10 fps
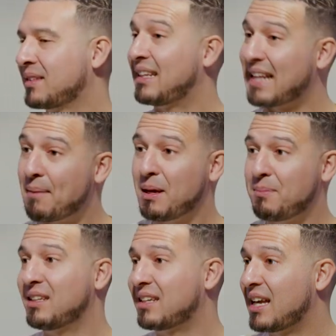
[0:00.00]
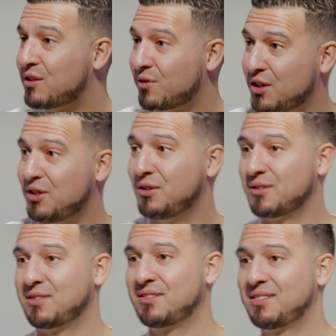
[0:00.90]
And that may be the case for
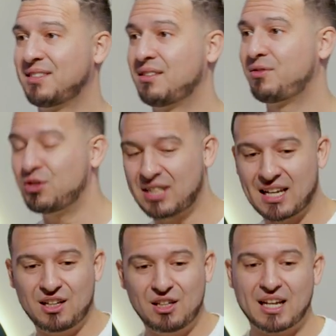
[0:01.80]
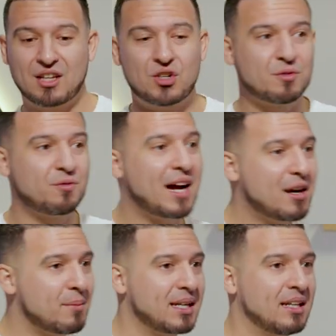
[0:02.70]
you. If you take a look at your
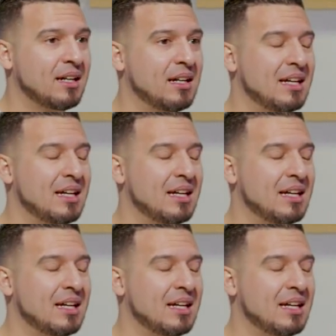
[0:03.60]
environment,